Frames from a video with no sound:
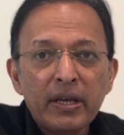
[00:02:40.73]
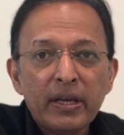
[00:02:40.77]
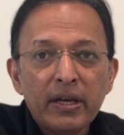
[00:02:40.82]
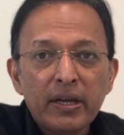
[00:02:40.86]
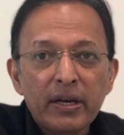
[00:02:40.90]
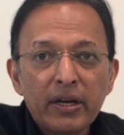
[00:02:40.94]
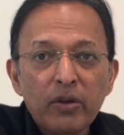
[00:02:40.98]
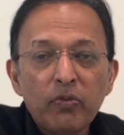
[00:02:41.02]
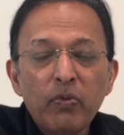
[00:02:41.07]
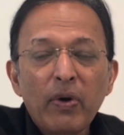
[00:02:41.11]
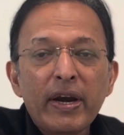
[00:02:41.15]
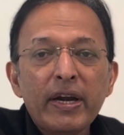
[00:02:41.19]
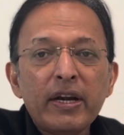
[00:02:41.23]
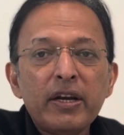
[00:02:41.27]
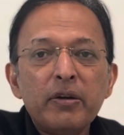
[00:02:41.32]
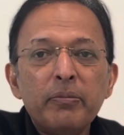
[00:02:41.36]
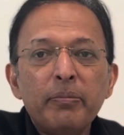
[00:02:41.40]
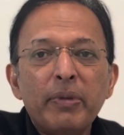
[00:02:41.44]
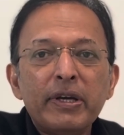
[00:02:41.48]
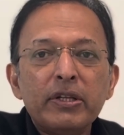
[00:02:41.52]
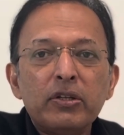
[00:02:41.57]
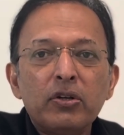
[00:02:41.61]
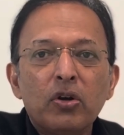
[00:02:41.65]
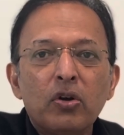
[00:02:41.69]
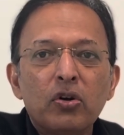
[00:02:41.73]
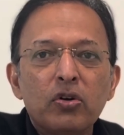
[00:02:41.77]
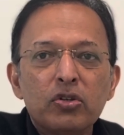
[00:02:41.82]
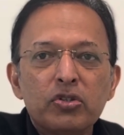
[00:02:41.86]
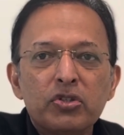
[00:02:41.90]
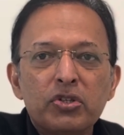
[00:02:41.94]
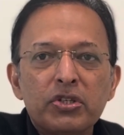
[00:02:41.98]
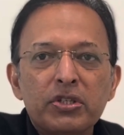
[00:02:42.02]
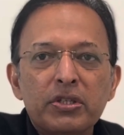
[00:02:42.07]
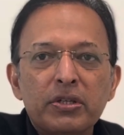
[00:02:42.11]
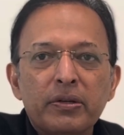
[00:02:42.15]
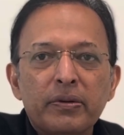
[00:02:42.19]
divided by the
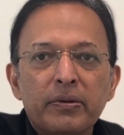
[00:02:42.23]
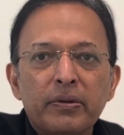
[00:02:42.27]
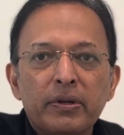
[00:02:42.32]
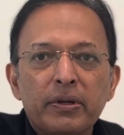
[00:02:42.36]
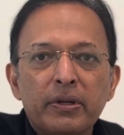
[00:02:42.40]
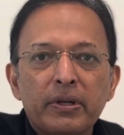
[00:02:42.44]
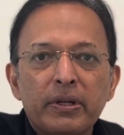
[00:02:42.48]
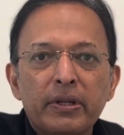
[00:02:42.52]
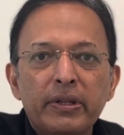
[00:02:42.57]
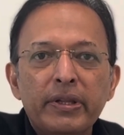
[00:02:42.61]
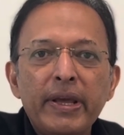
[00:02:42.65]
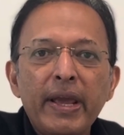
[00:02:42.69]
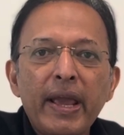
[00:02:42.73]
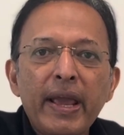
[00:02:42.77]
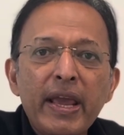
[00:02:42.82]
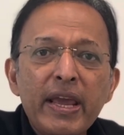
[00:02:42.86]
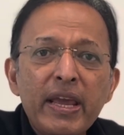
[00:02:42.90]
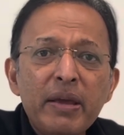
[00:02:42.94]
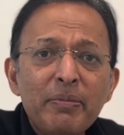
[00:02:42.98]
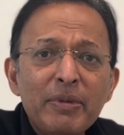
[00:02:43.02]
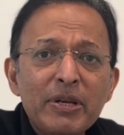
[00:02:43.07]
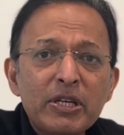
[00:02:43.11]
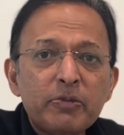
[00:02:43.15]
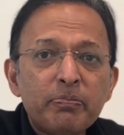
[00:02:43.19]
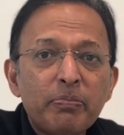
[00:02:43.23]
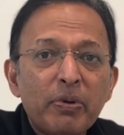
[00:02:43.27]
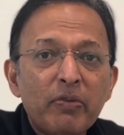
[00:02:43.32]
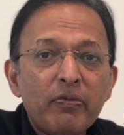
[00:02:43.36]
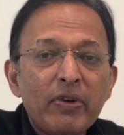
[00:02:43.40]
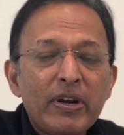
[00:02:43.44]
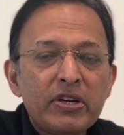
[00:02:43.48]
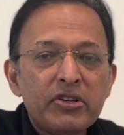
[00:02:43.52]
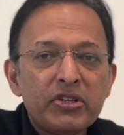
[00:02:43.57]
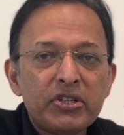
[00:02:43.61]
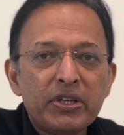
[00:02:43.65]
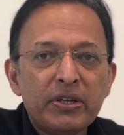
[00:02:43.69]
cost. The aim is
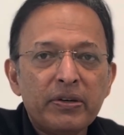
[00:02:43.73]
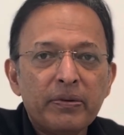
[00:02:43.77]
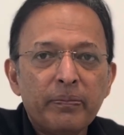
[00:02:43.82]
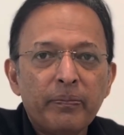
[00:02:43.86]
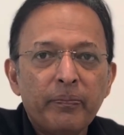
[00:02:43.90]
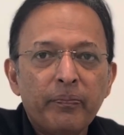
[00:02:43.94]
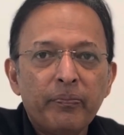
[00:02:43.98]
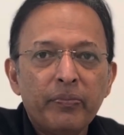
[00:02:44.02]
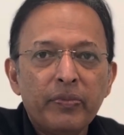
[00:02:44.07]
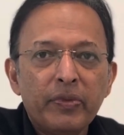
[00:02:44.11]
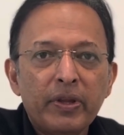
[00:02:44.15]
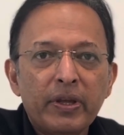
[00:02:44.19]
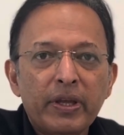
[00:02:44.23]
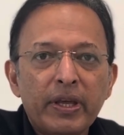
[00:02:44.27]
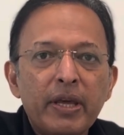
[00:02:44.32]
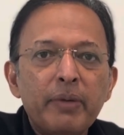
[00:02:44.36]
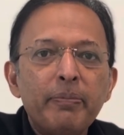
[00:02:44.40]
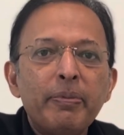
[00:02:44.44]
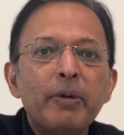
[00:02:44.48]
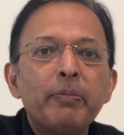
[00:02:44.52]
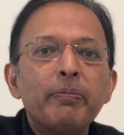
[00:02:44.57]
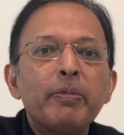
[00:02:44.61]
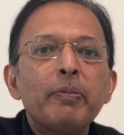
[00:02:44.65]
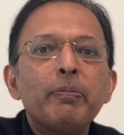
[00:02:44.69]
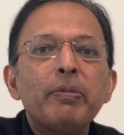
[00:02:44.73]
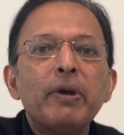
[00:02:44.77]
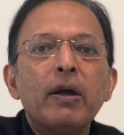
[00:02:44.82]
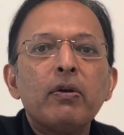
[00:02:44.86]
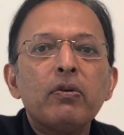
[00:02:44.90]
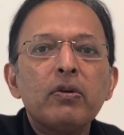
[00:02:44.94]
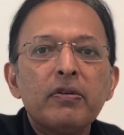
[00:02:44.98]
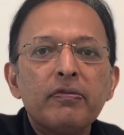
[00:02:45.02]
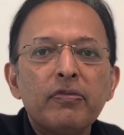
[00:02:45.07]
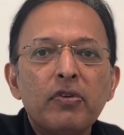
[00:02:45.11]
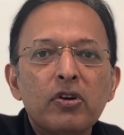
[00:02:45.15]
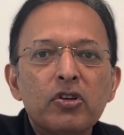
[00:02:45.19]
prevention, keeping people out
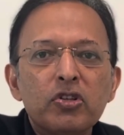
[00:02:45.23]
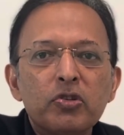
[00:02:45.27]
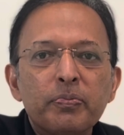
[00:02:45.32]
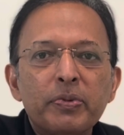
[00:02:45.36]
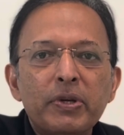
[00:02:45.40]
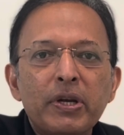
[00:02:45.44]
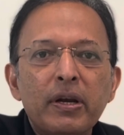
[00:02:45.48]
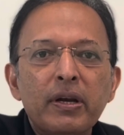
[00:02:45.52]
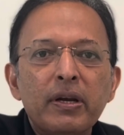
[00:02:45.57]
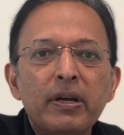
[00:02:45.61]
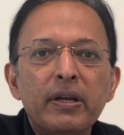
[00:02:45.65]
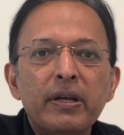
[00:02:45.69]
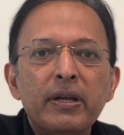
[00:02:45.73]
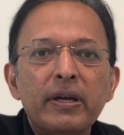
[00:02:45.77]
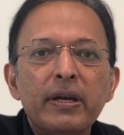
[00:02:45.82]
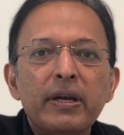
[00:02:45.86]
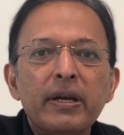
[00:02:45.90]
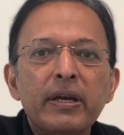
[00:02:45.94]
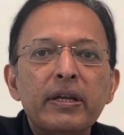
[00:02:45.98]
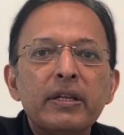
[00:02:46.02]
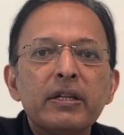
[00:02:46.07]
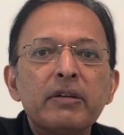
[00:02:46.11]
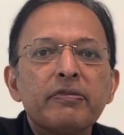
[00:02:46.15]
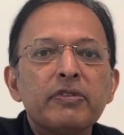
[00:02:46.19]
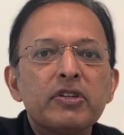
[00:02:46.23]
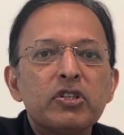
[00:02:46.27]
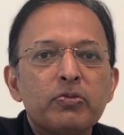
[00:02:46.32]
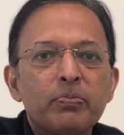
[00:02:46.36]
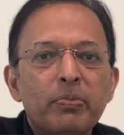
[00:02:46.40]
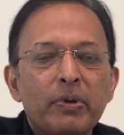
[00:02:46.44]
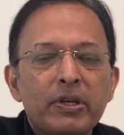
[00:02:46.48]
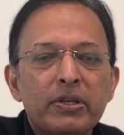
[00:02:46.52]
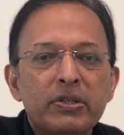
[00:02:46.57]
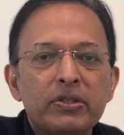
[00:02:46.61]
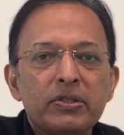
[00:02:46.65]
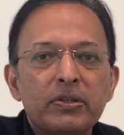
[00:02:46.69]
of hospital in the first
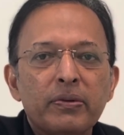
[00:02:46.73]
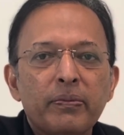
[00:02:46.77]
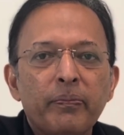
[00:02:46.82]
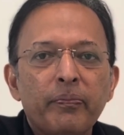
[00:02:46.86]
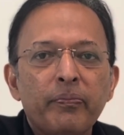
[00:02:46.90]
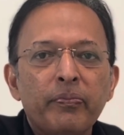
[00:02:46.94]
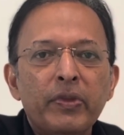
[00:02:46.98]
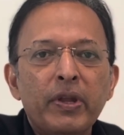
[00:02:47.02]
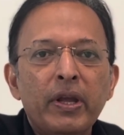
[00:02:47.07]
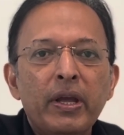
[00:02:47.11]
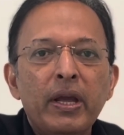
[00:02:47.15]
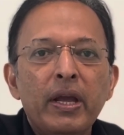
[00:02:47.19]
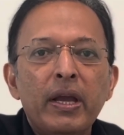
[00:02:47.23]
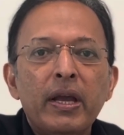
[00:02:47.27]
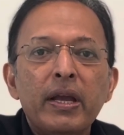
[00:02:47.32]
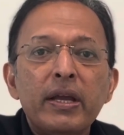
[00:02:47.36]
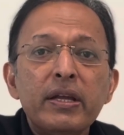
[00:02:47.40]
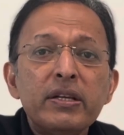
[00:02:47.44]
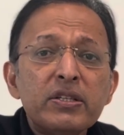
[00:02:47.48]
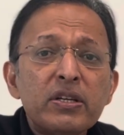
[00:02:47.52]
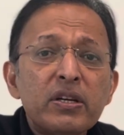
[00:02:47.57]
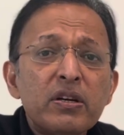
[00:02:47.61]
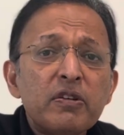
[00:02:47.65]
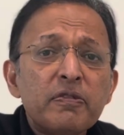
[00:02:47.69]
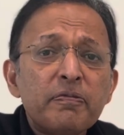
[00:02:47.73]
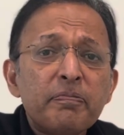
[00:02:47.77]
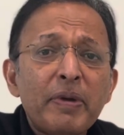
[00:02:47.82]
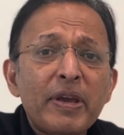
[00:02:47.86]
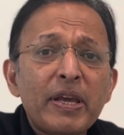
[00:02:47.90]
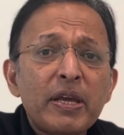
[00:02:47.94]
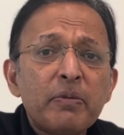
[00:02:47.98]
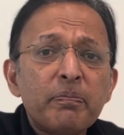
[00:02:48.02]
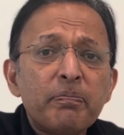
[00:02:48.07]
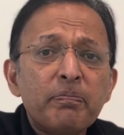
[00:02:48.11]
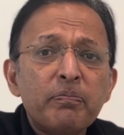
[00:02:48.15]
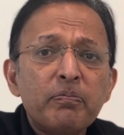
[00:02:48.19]
place. Instead of
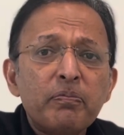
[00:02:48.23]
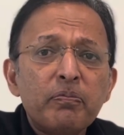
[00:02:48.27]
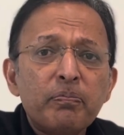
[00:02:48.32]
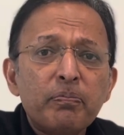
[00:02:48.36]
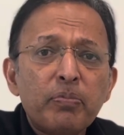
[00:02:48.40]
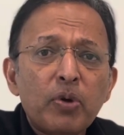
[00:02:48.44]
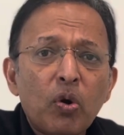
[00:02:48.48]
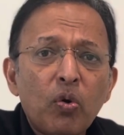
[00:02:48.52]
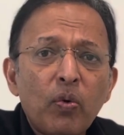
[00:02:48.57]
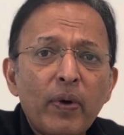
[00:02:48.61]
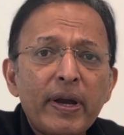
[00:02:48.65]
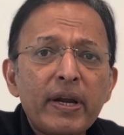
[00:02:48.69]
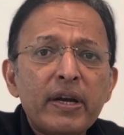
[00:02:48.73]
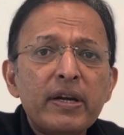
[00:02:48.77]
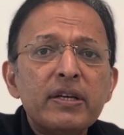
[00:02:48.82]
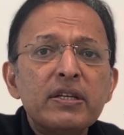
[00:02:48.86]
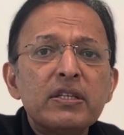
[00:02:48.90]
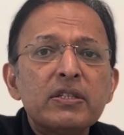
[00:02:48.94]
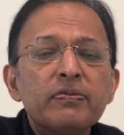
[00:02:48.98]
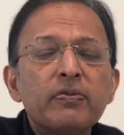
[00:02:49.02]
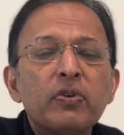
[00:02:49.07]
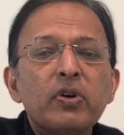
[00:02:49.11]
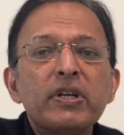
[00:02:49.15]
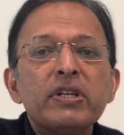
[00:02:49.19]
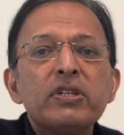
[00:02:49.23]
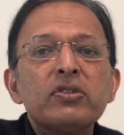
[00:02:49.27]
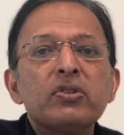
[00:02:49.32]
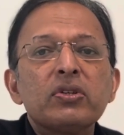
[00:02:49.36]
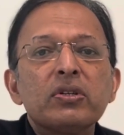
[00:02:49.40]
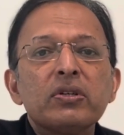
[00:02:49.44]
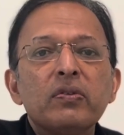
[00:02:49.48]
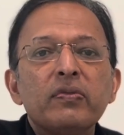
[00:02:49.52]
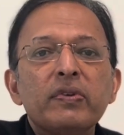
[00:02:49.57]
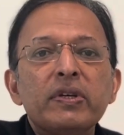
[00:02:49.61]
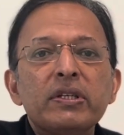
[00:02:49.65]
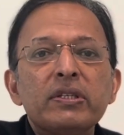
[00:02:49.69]
paying providers for each
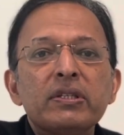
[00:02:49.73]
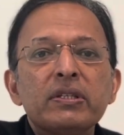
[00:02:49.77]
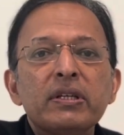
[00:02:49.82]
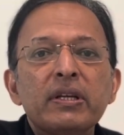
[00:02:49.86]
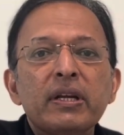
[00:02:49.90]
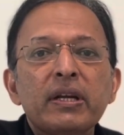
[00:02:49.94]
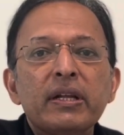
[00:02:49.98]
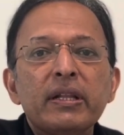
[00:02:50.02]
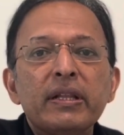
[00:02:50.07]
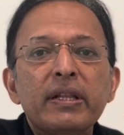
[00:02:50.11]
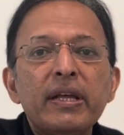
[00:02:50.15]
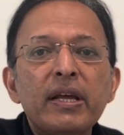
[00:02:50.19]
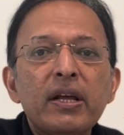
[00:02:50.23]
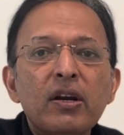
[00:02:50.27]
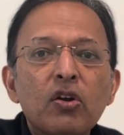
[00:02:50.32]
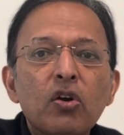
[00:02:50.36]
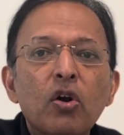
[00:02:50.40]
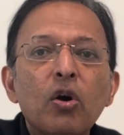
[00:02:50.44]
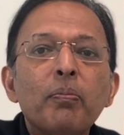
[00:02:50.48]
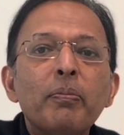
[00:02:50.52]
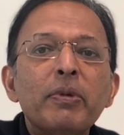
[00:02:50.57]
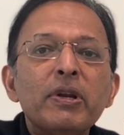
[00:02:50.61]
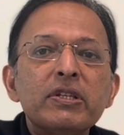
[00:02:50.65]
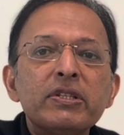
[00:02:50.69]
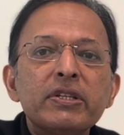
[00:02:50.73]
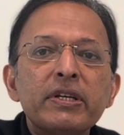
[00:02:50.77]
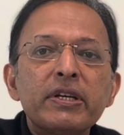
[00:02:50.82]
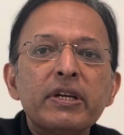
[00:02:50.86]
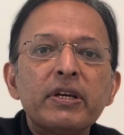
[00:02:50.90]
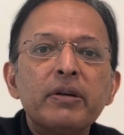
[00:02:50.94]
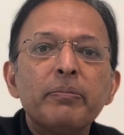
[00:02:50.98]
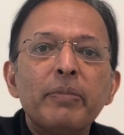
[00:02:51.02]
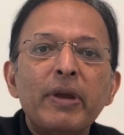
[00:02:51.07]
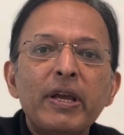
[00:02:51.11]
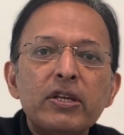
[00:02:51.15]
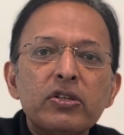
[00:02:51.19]
service, they are compensated
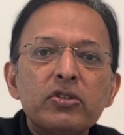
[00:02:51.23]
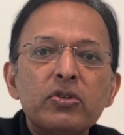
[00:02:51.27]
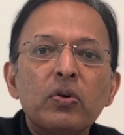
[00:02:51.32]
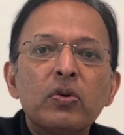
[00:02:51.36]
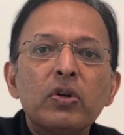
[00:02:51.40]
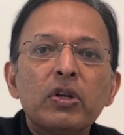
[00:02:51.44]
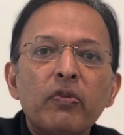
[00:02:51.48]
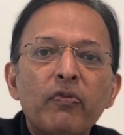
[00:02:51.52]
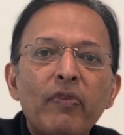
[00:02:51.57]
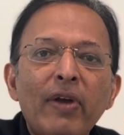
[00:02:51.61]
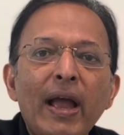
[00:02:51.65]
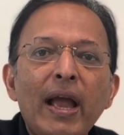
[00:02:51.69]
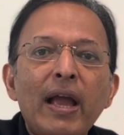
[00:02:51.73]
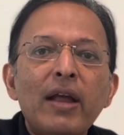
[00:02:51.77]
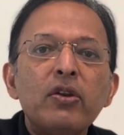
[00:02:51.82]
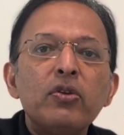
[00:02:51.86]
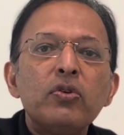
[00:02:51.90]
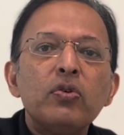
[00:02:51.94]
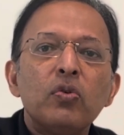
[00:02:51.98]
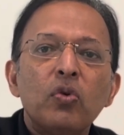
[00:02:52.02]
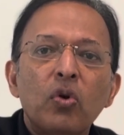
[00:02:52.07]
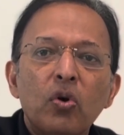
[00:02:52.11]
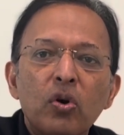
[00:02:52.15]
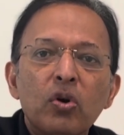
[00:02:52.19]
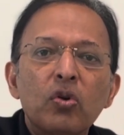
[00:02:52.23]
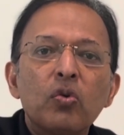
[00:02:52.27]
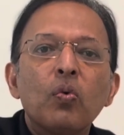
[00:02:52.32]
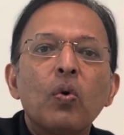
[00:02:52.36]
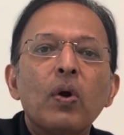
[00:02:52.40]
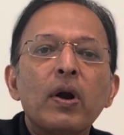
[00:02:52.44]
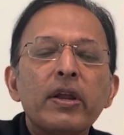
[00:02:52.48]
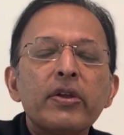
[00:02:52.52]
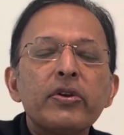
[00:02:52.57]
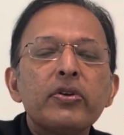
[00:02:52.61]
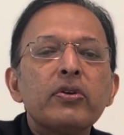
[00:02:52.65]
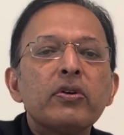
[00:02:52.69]
based on the value or
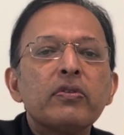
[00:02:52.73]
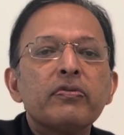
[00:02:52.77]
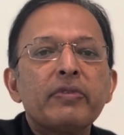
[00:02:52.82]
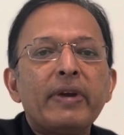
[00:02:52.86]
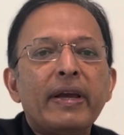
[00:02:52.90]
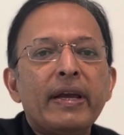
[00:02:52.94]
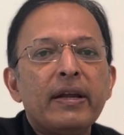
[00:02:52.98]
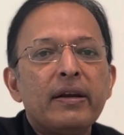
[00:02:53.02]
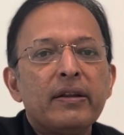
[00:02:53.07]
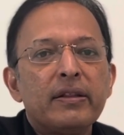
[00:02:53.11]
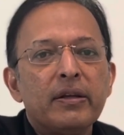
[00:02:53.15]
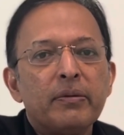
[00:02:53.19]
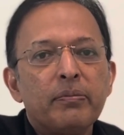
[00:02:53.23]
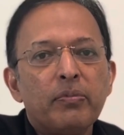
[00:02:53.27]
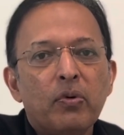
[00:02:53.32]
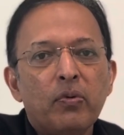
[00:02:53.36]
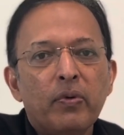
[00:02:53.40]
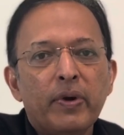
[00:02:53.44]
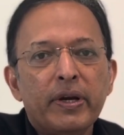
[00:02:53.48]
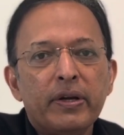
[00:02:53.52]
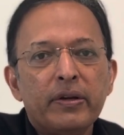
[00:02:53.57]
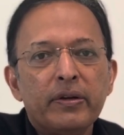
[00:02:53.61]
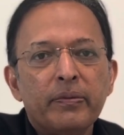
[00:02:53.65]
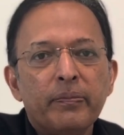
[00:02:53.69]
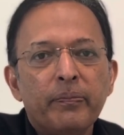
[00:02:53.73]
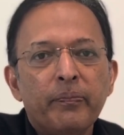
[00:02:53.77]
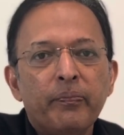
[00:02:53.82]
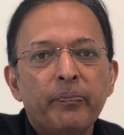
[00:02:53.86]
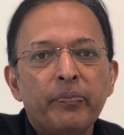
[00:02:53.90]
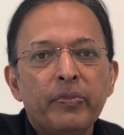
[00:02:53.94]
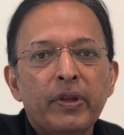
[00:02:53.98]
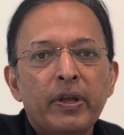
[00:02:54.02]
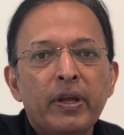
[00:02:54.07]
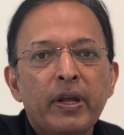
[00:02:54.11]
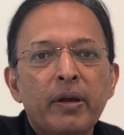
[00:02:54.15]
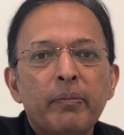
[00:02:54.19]
quality of care they provide.
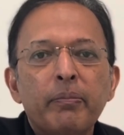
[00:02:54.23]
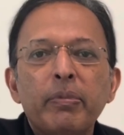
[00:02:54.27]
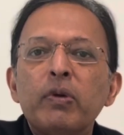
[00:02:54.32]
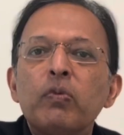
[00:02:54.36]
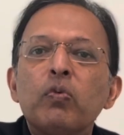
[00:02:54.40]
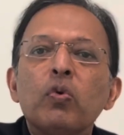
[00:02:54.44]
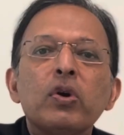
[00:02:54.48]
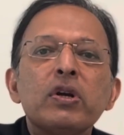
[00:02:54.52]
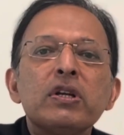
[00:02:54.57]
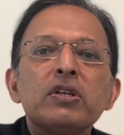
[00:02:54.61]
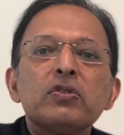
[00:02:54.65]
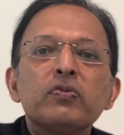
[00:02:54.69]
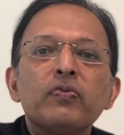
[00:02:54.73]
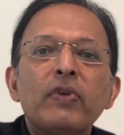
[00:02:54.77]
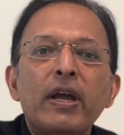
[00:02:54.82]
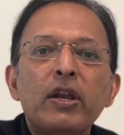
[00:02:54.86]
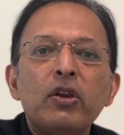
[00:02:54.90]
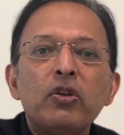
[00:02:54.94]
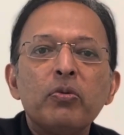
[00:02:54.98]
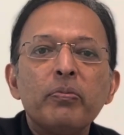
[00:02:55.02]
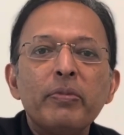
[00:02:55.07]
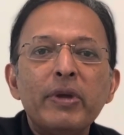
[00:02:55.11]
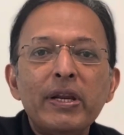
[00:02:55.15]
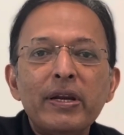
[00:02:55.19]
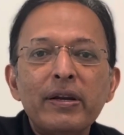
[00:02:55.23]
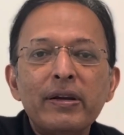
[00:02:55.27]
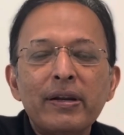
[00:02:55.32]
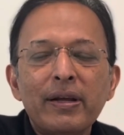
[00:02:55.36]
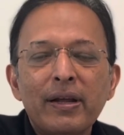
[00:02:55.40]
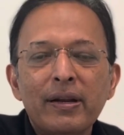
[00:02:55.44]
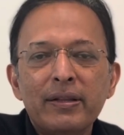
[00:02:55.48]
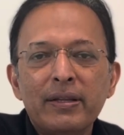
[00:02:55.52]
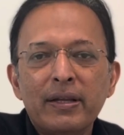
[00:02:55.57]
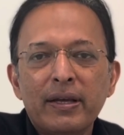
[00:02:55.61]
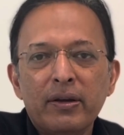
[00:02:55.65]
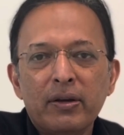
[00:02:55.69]
But what does value mean in
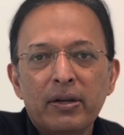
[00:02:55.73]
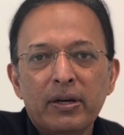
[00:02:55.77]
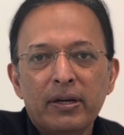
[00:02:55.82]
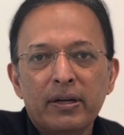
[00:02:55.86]
healthcare?